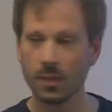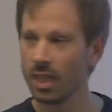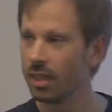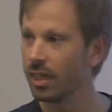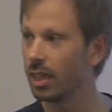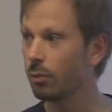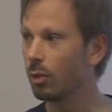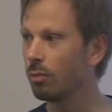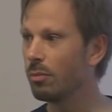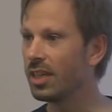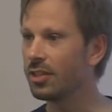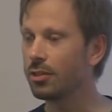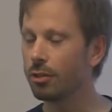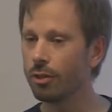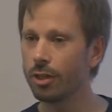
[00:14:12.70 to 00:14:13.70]
It will make
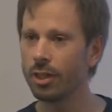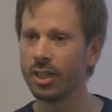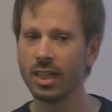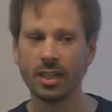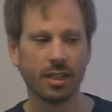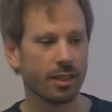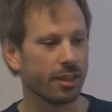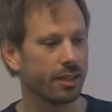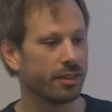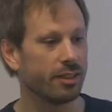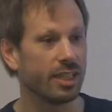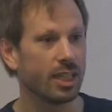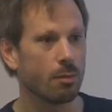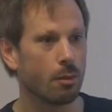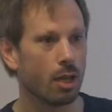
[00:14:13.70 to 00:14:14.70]
sure that the
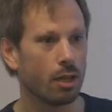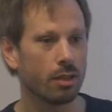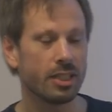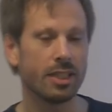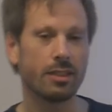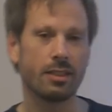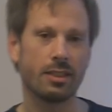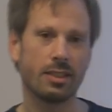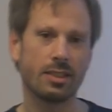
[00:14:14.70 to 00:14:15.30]
data model uh,